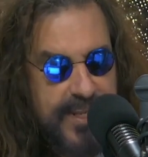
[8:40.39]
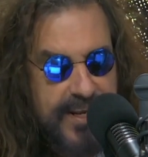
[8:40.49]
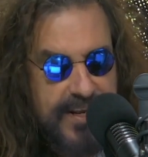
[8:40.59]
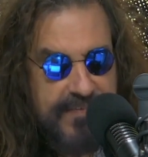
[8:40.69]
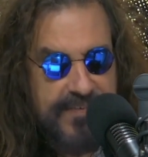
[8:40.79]
Wow.
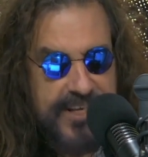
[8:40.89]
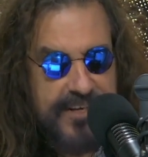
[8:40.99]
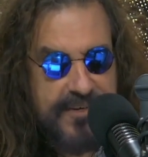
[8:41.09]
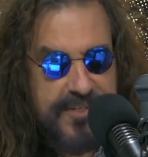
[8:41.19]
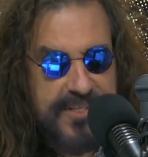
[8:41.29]

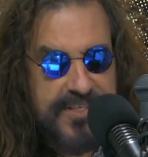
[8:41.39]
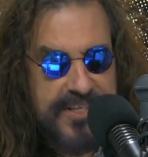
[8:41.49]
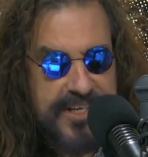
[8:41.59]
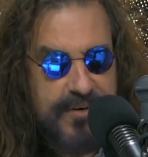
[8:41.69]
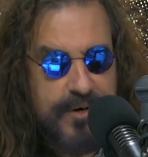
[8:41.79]
Vehicles in the
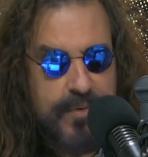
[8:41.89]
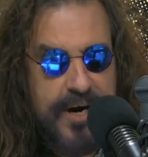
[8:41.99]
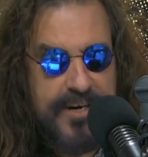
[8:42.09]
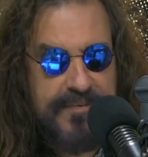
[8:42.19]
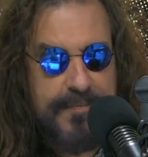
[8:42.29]
city are
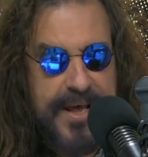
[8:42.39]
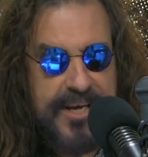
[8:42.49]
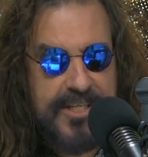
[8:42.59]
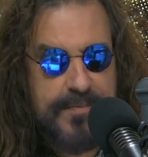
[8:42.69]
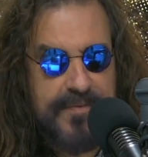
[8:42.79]
required to have a
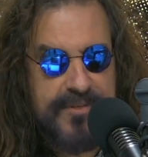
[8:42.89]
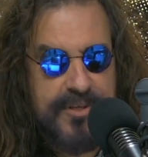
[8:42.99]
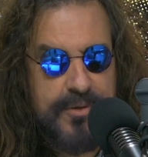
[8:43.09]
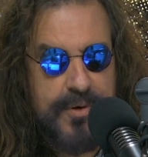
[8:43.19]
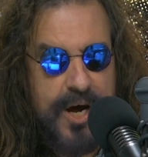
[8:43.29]
maximum of
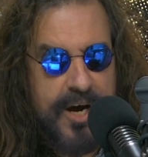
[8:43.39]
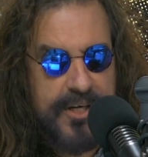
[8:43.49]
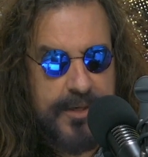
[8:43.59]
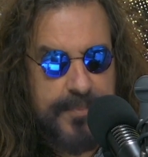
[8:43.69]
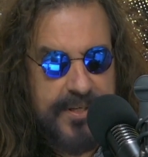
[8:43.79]
two
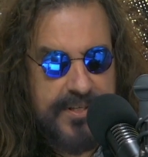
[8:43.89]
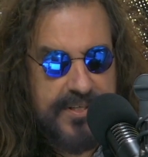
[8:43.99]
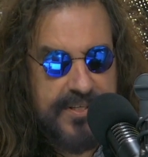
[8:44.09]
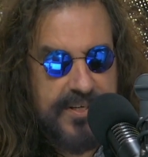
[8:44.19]
occupants.